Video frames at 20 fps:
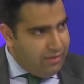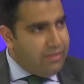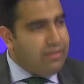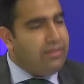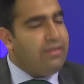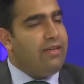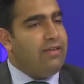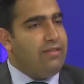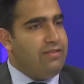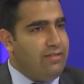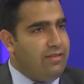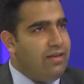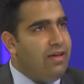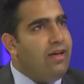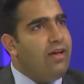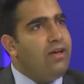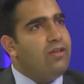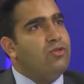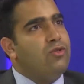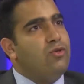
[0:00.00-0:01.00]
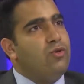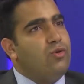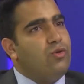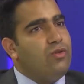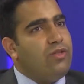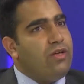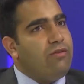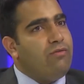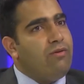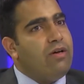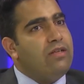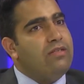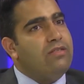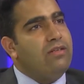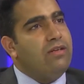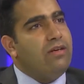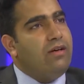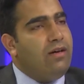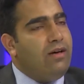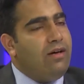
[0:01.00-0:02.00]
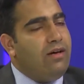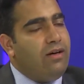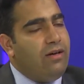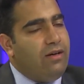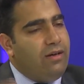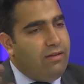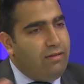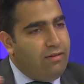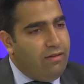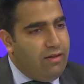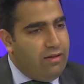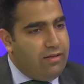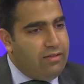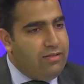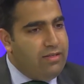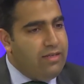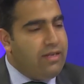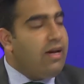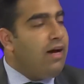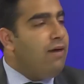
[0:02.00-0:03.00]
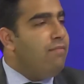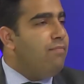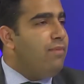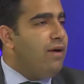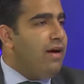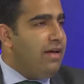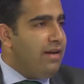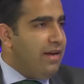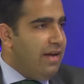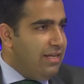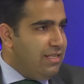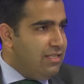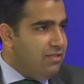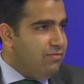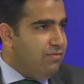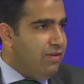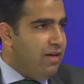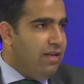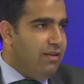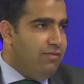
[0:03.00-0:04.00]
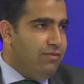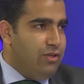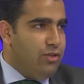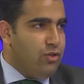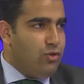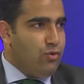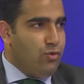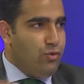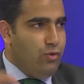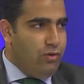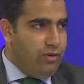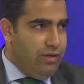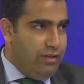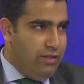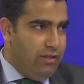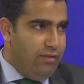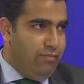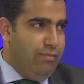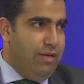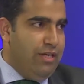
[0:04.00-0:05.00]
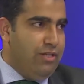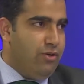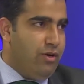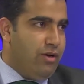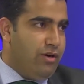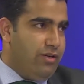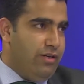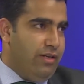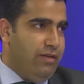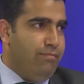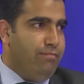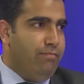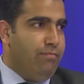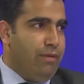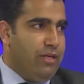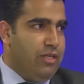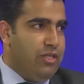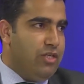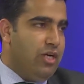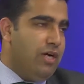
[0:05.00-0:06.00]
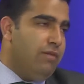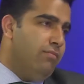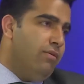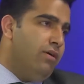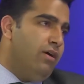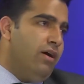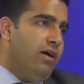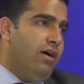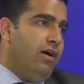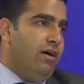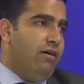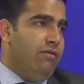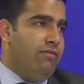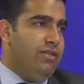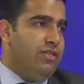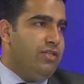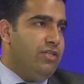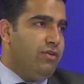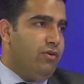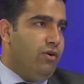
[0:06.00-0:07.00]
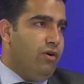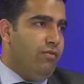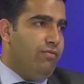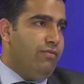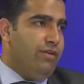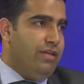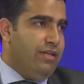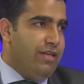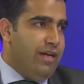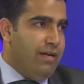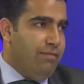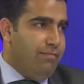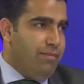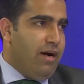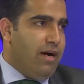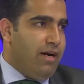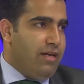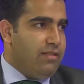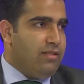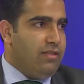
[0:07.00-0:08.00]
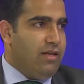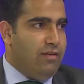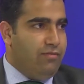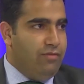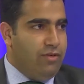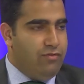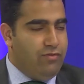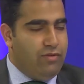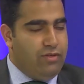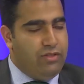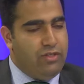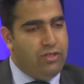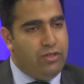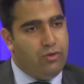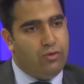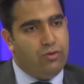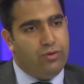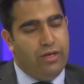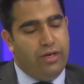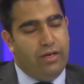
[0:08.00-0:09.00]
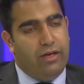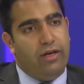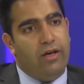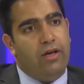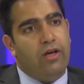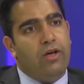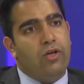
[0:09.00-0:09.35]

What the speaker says: Yes, so there was a Sikh empire as well, which ruled in majority in Punjab region of India and Pakistan, which we see today.